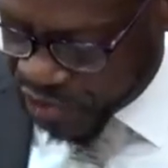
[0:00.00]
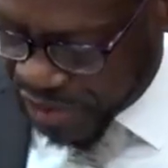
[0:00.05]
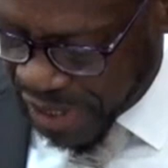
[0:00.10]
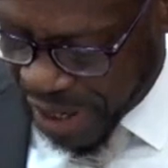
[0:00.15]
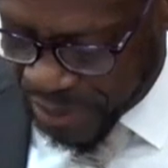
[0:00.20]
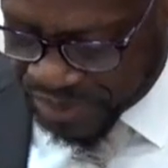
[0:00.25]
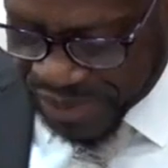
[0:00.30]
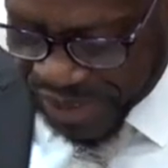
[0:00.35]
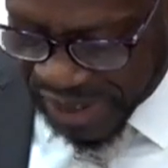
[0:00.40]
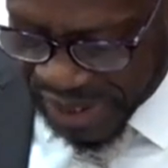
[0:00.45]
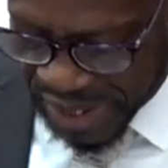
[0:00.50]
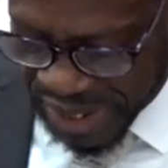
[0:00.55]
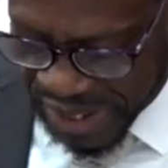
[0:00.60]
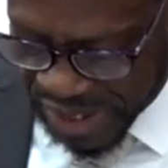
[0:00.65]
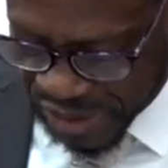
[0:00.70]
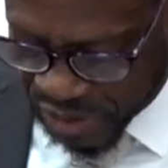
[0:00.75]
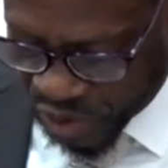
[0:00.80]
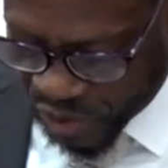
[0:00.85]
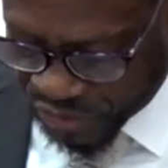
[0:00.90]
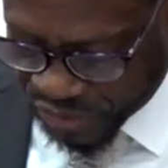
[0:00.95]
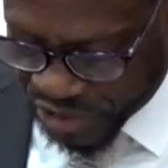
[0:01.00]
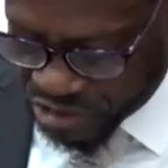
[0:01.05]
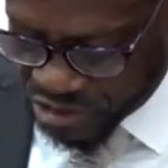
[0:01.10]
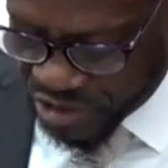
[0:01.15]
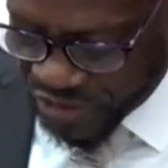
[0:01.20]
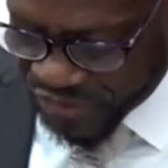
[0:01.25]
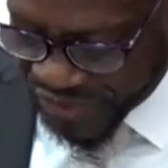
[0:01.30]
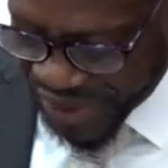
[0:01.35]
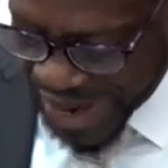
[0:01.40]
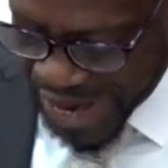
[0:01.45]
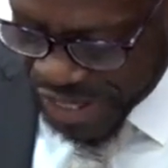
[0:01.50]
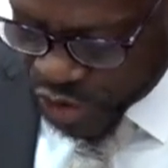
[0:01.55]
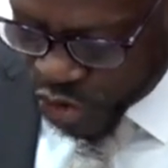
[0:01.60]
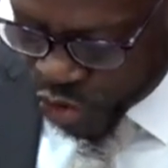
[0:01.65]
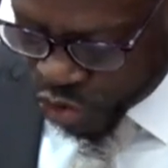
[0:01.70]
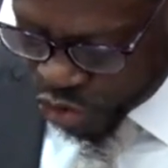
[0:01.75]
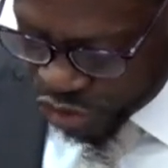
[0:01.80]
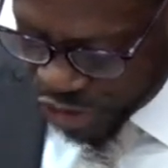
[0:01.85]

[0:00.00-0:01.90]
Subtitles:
Chapter 8 of the revised